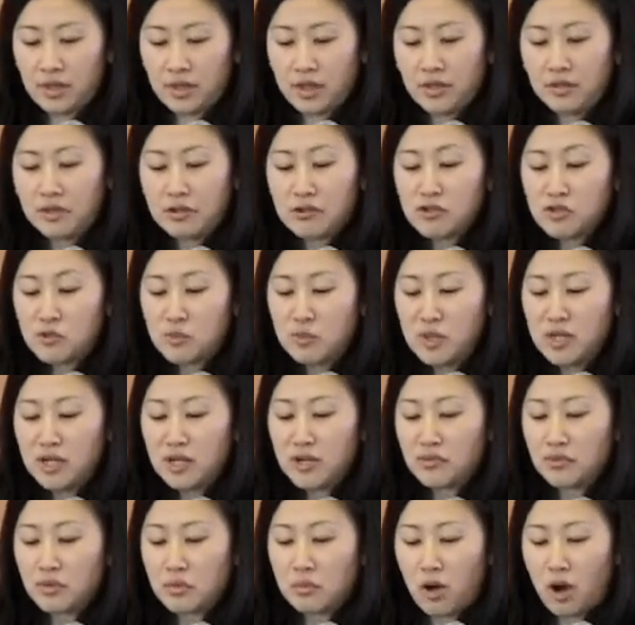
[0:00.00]
there's been a
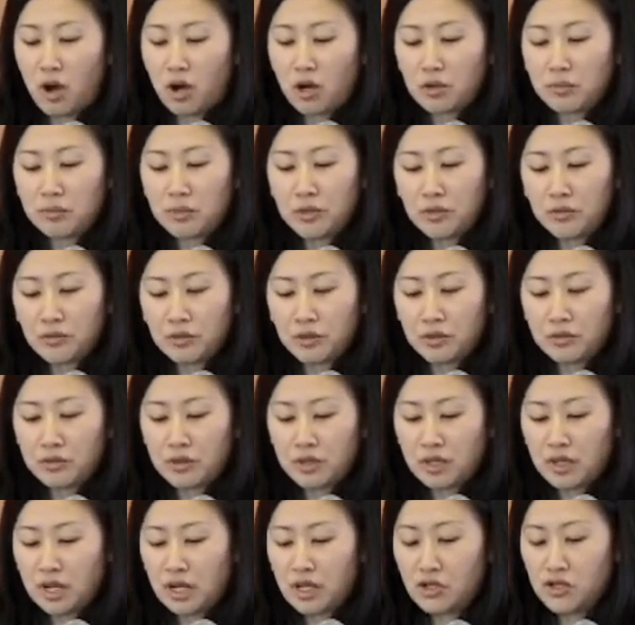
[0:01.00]
remarkable growth
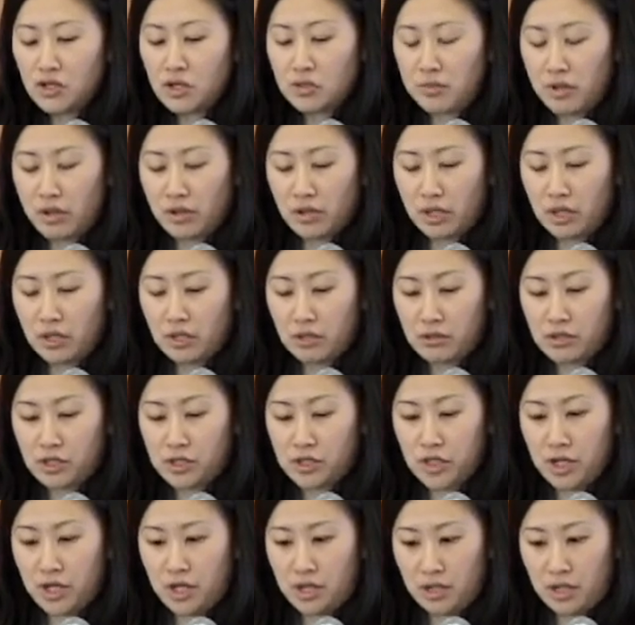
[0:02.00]
in Asian American
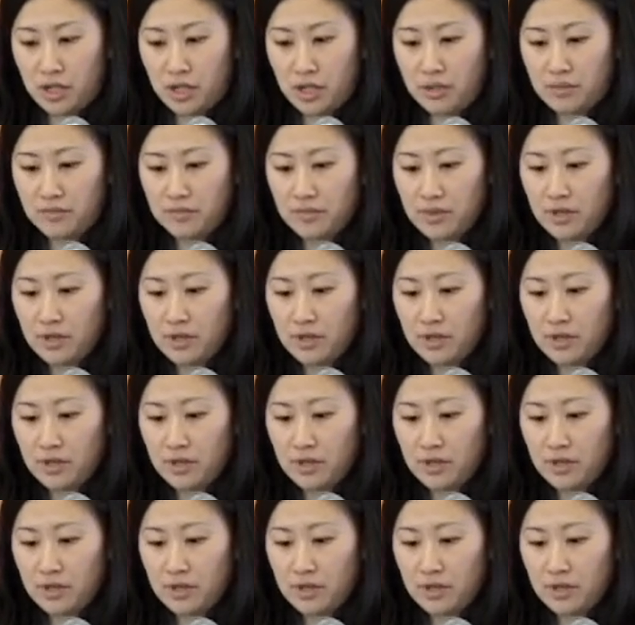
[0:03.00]
Christianity.